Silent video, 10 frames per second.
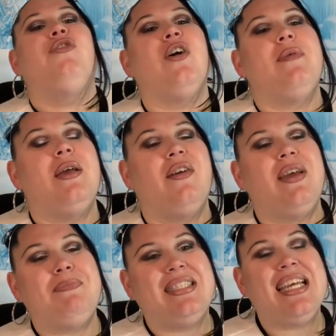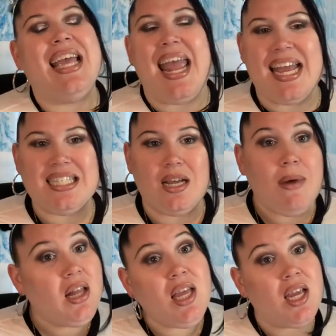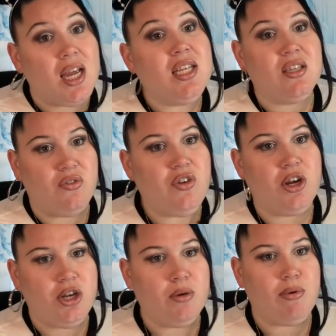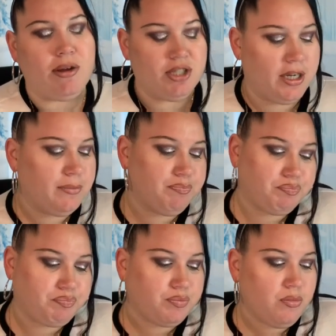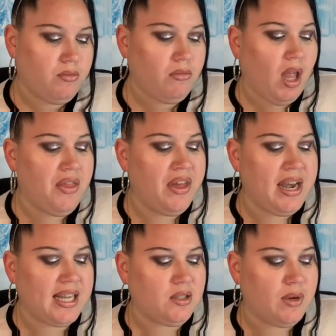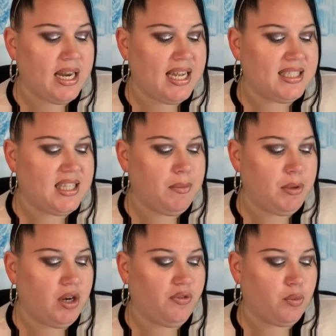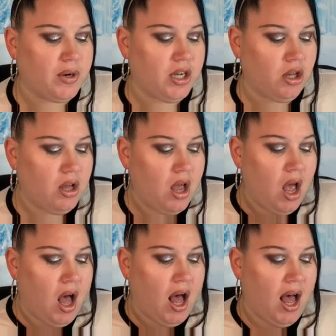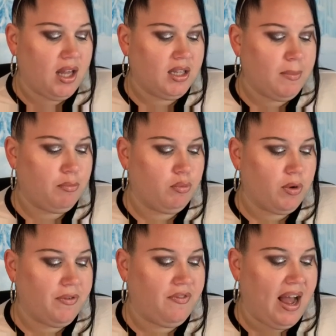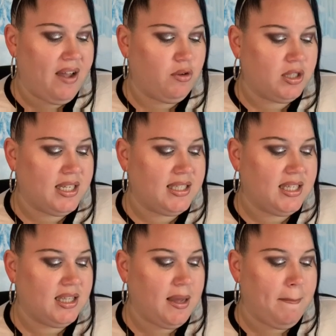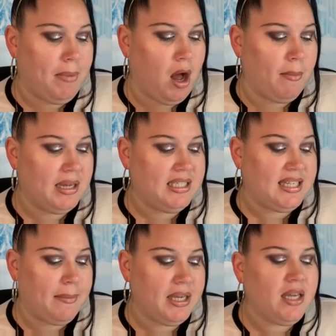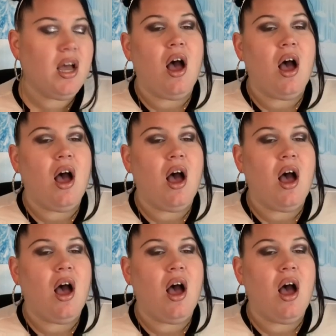from Ipsy, and um, I like it. It's a very good brow gel. The next one is the Beauty For Real uh, Lip Revival Tinted Lip Balm in Debbie.